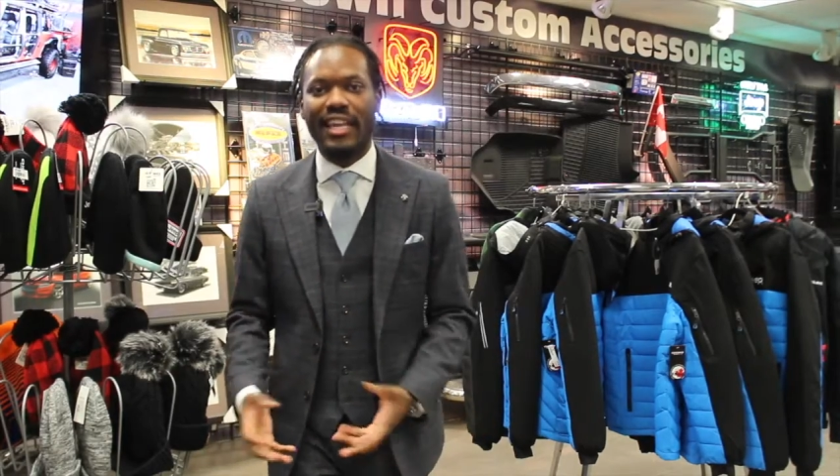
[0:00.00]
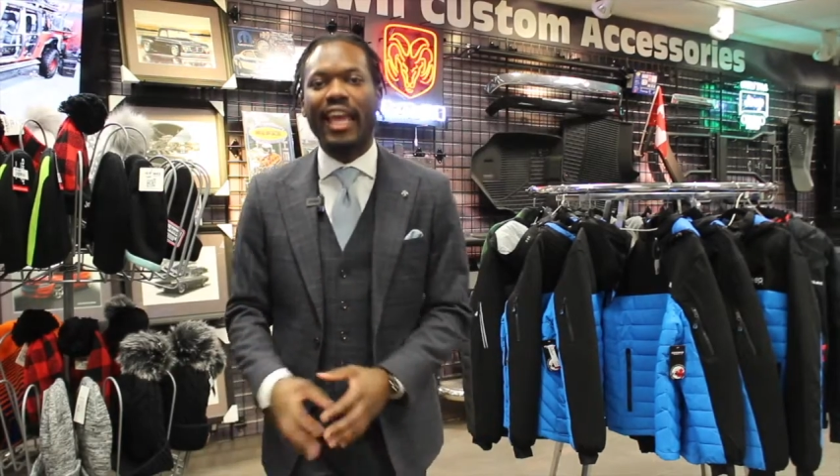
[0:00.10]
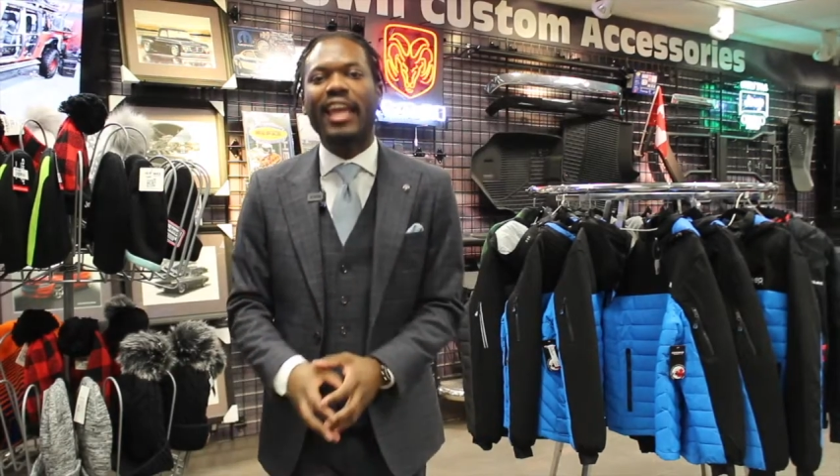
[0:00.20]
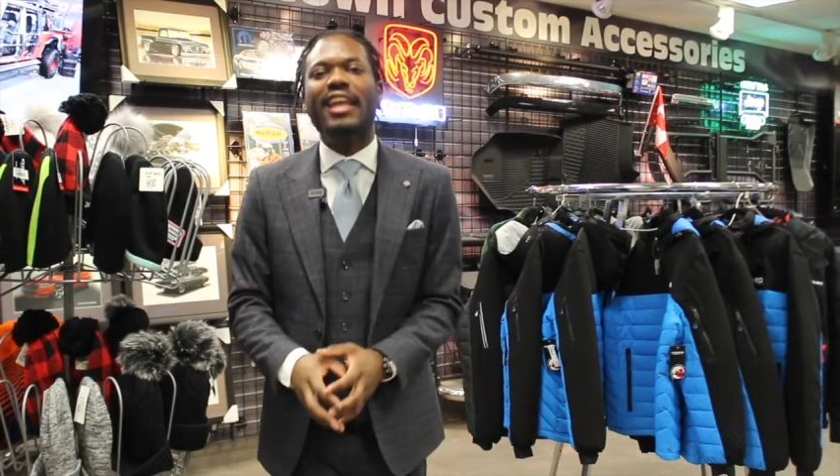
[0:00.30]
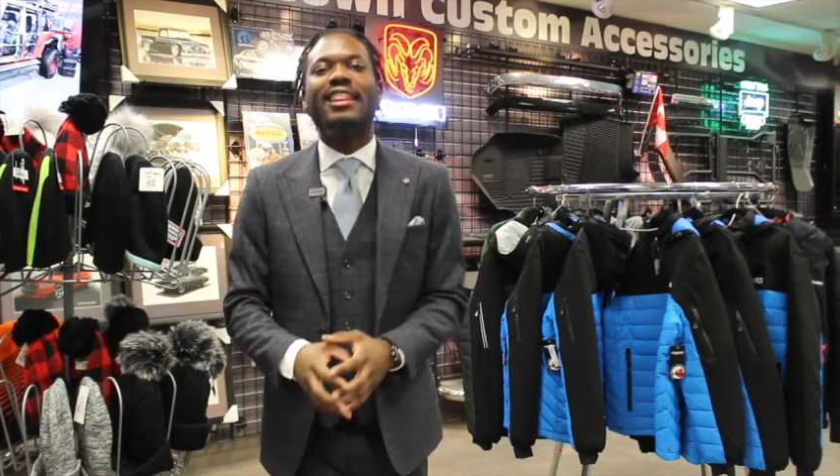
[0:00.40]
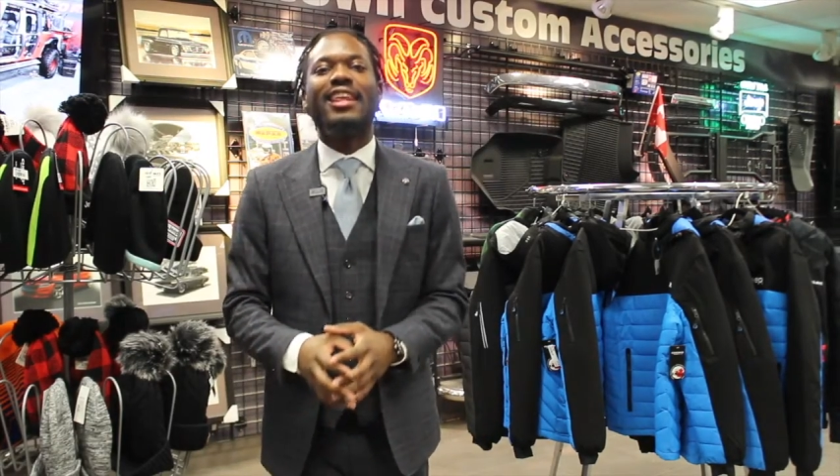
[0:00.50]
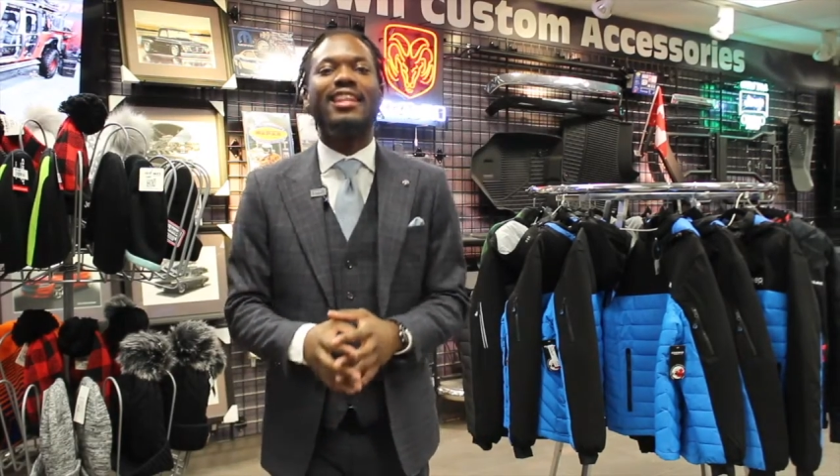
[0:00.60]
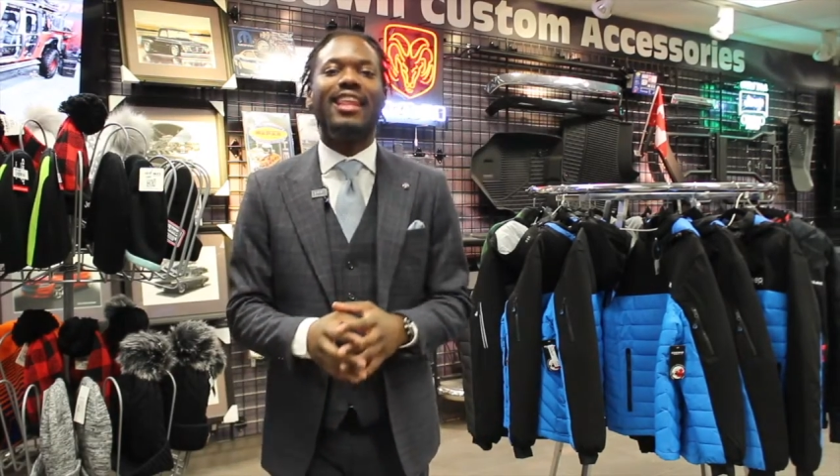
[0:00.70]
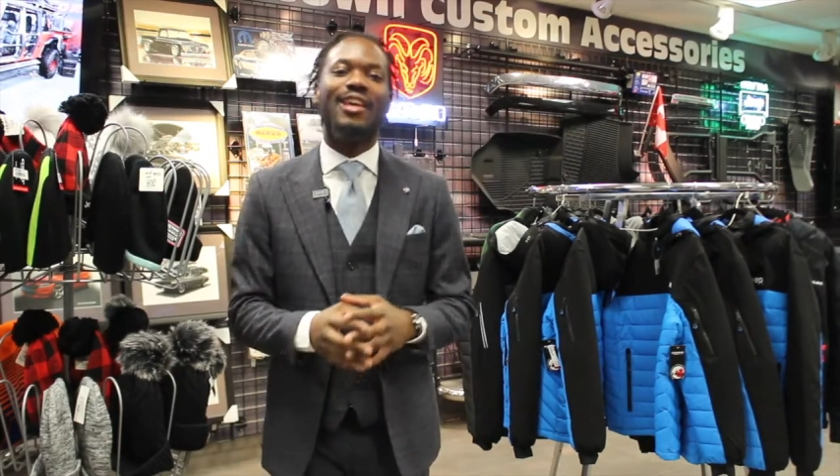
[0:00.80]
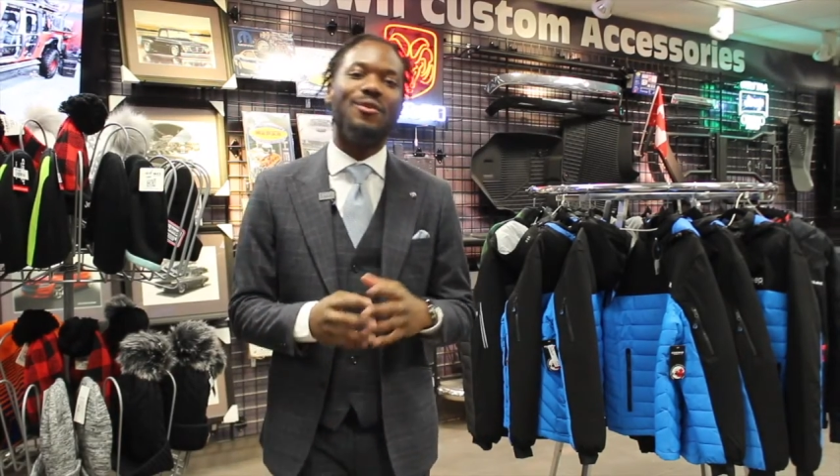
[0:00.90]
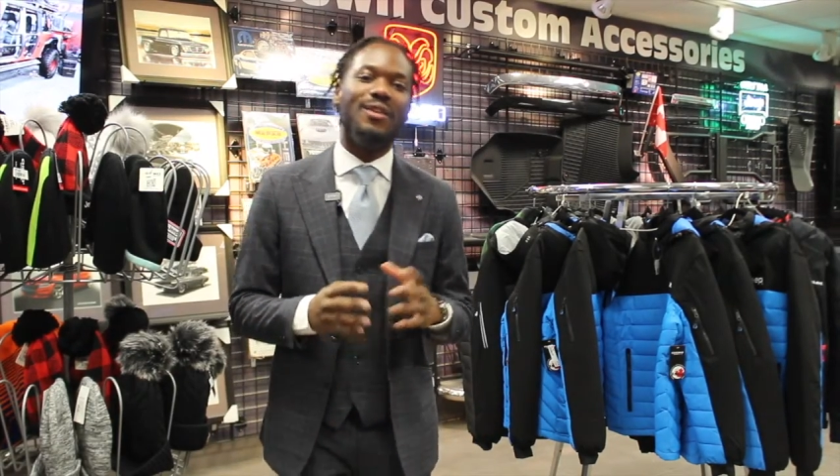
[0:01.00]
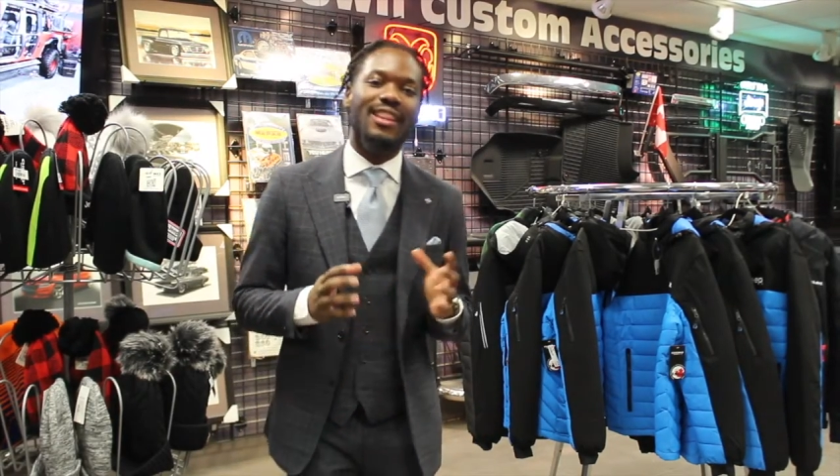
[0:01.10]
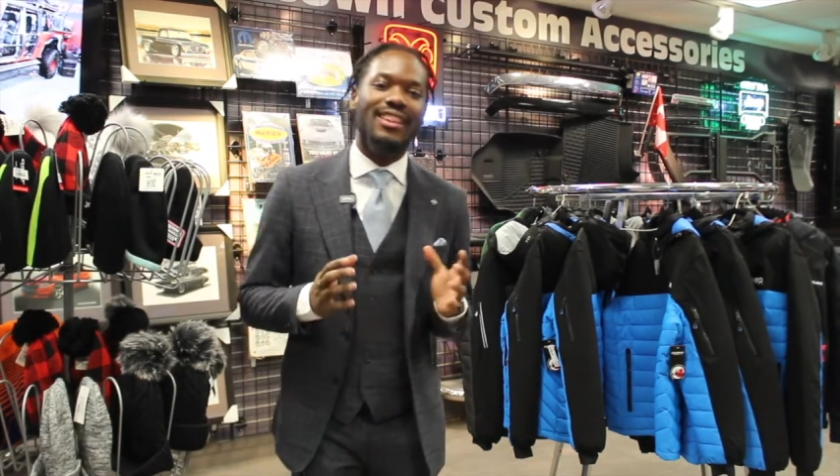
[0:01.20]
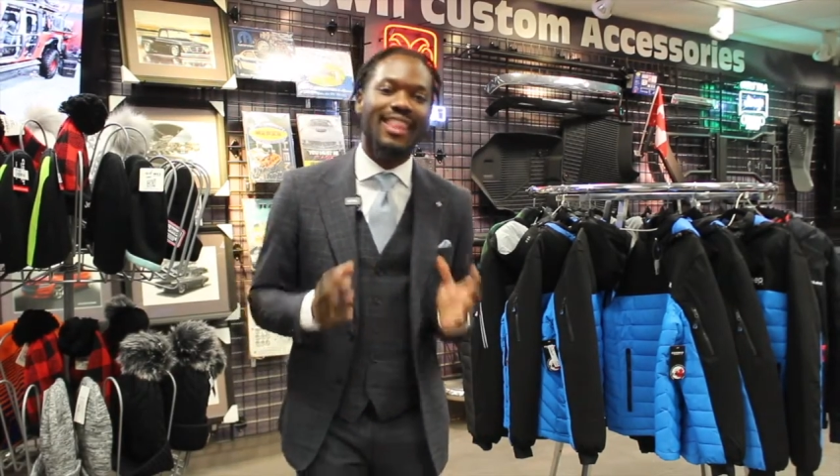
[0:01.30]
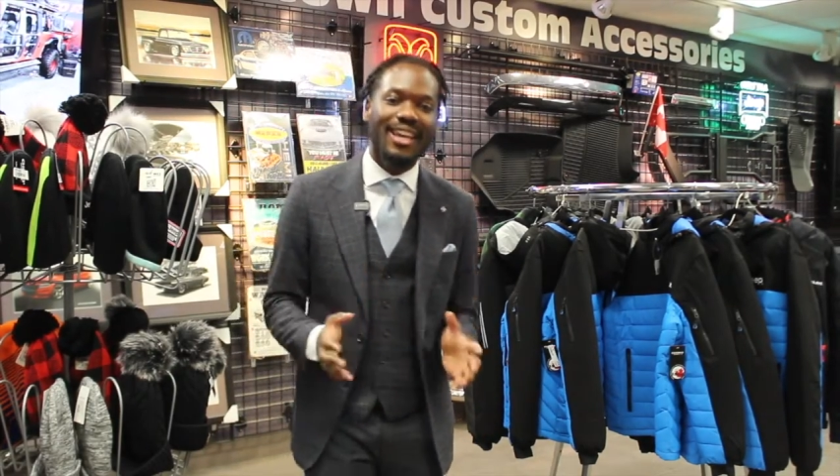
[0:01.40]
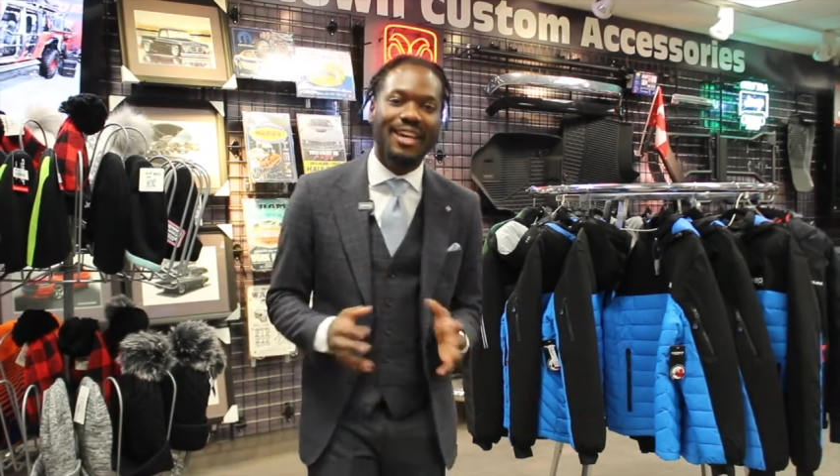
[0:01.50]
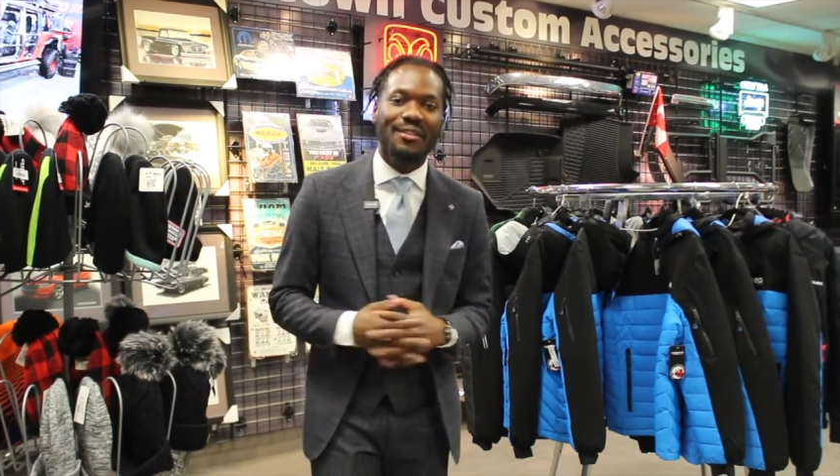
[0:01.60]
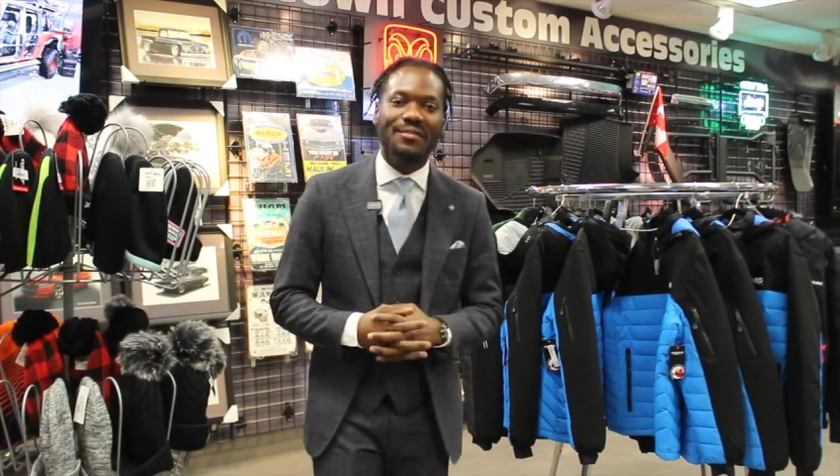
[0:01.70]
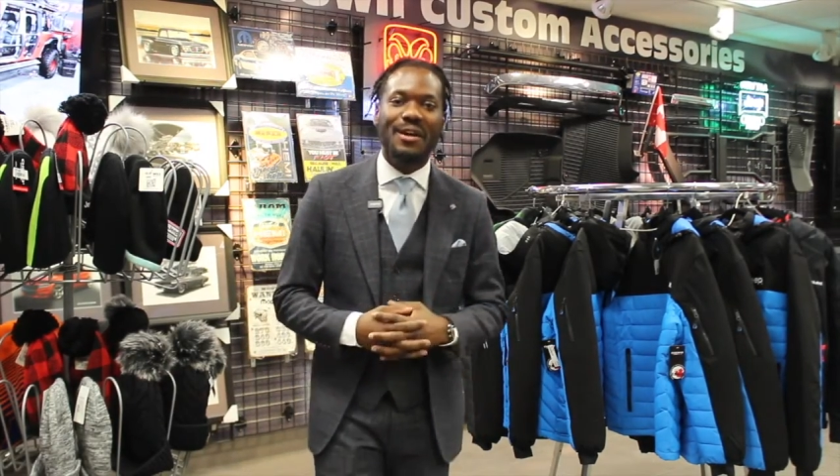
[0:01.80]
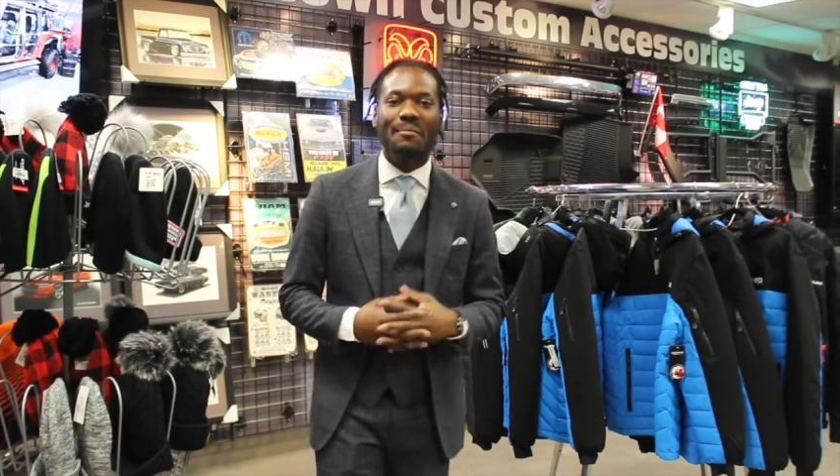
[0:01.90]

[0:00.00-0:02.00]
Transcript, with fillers: anything that you can think of